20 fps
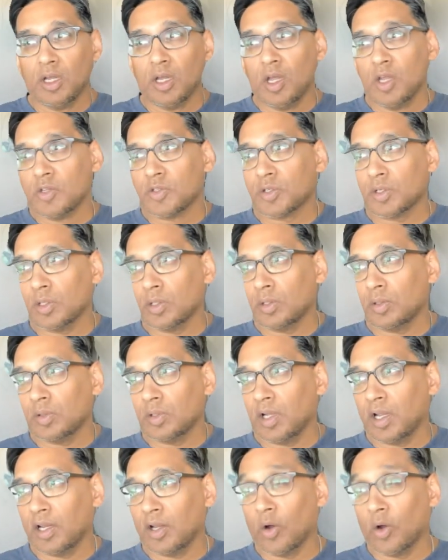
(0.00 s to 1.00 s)
So
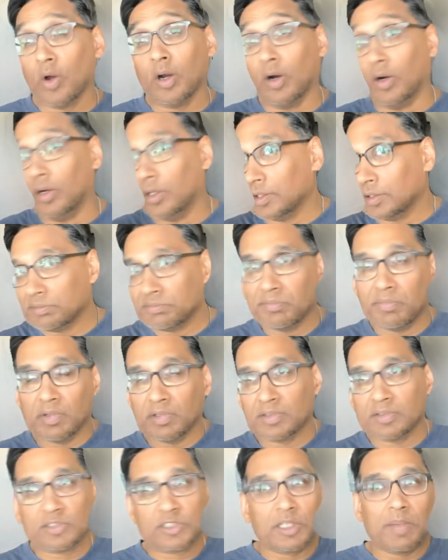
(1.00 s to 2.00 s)
or
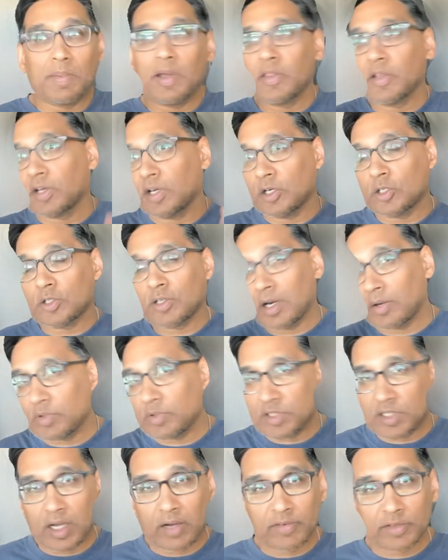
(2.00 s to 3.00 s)
somehow they're going to try to
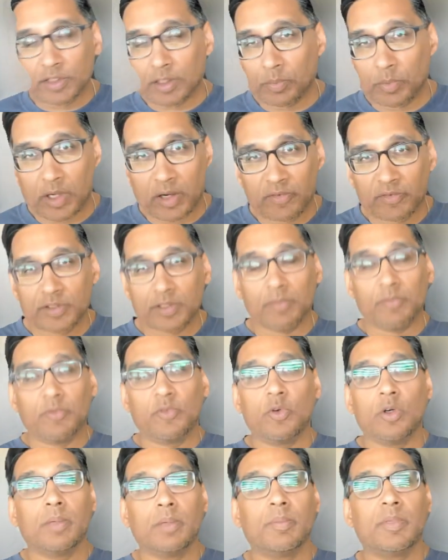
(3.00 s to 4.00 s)
resolve it some way or some
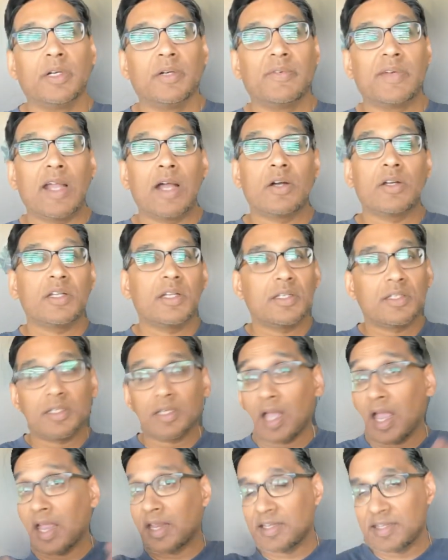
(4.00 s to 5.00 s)
form, but in reality is
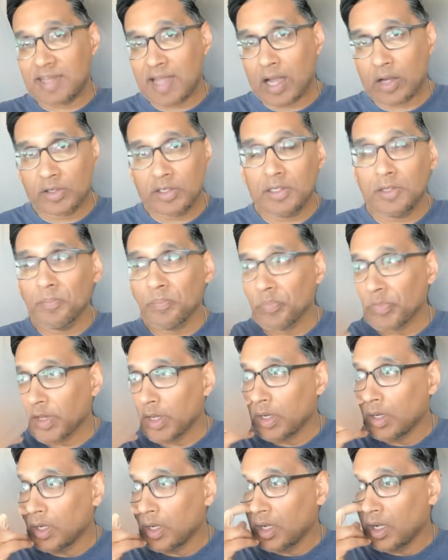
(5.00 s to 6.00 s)
I doubt it.
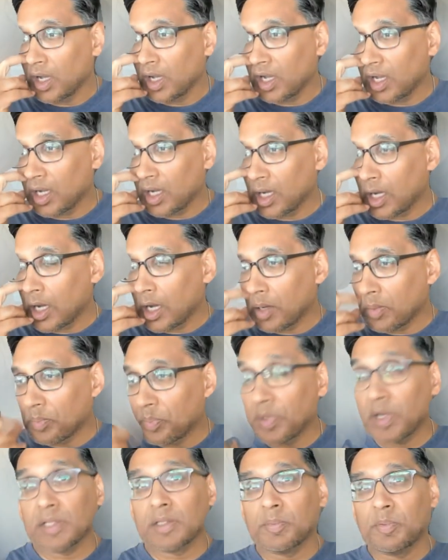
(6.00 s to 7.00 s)

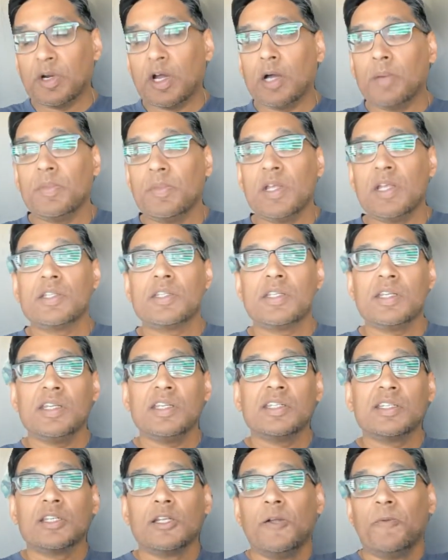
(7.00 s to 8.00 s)
But the problem
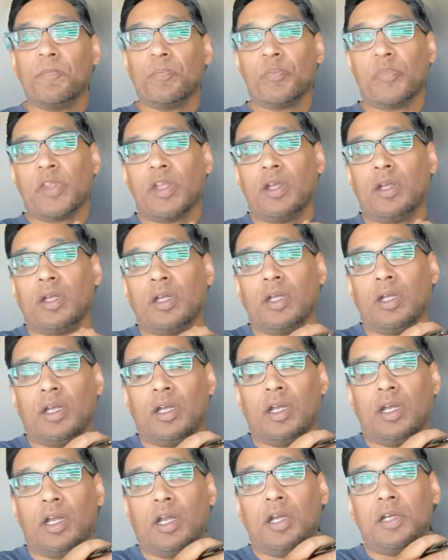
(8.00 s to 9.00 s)
is
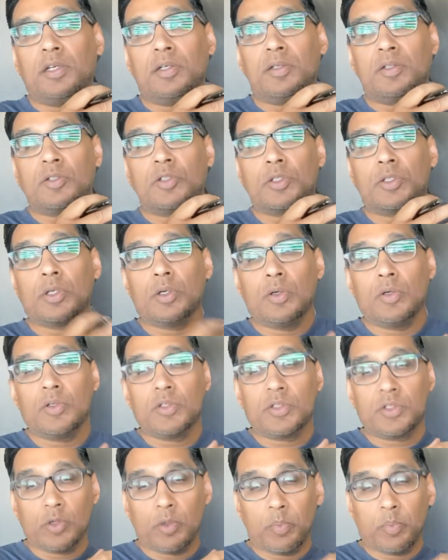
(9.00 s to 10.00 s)
it shows
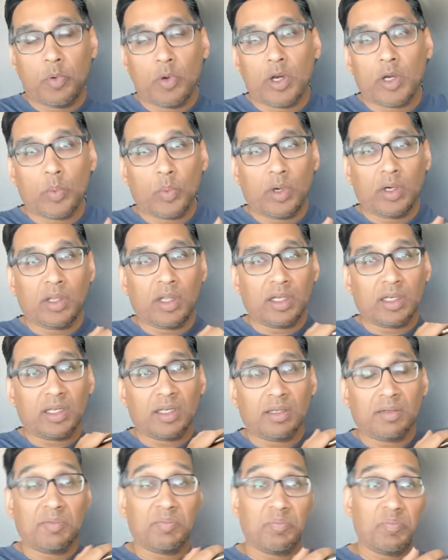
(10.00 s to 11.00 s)
to a point where like
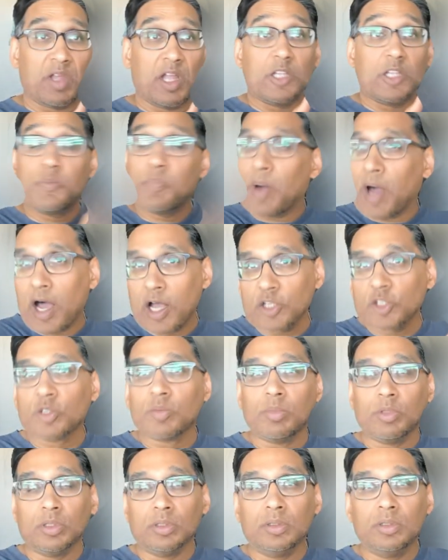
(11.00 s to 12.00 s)
it's
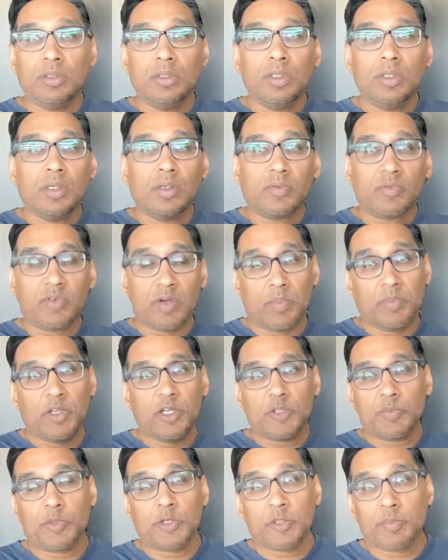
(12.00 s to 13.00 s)
possible from this
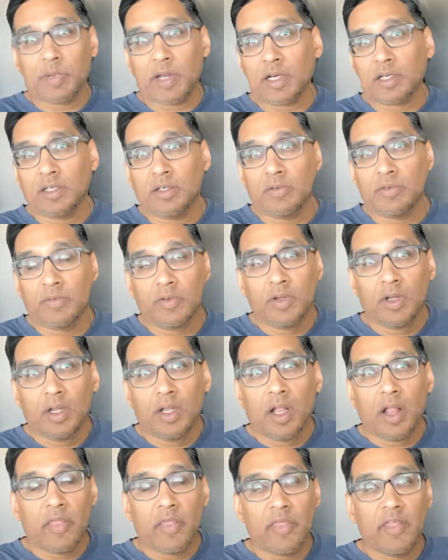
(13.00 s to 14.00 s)
perspective
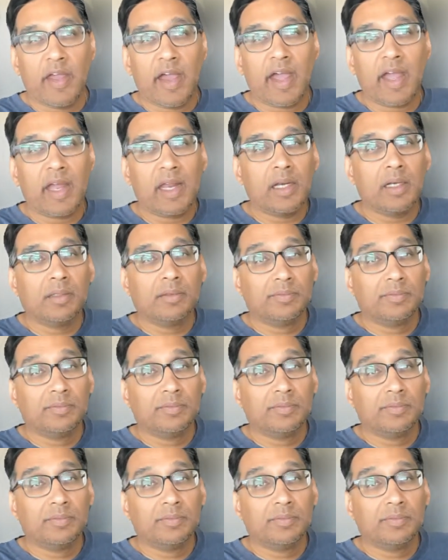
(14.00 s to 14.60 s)
that